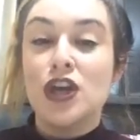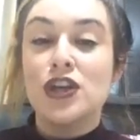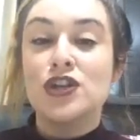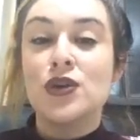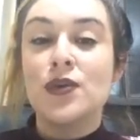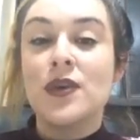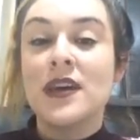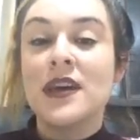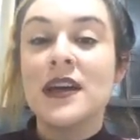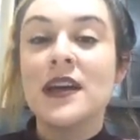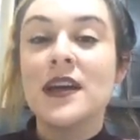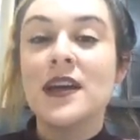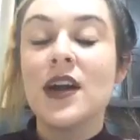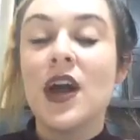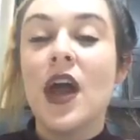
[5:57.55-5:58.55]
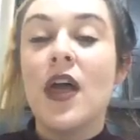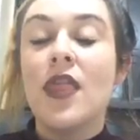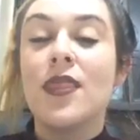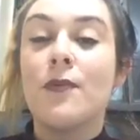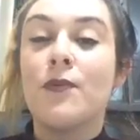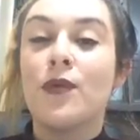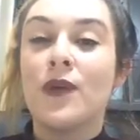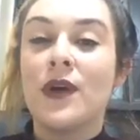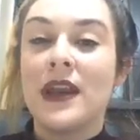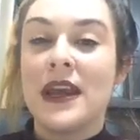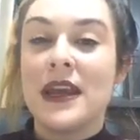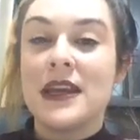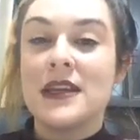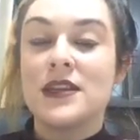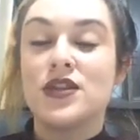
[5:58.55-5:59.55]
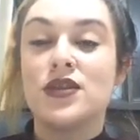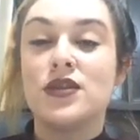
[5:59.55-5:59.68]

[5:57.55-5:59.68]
So here, the point is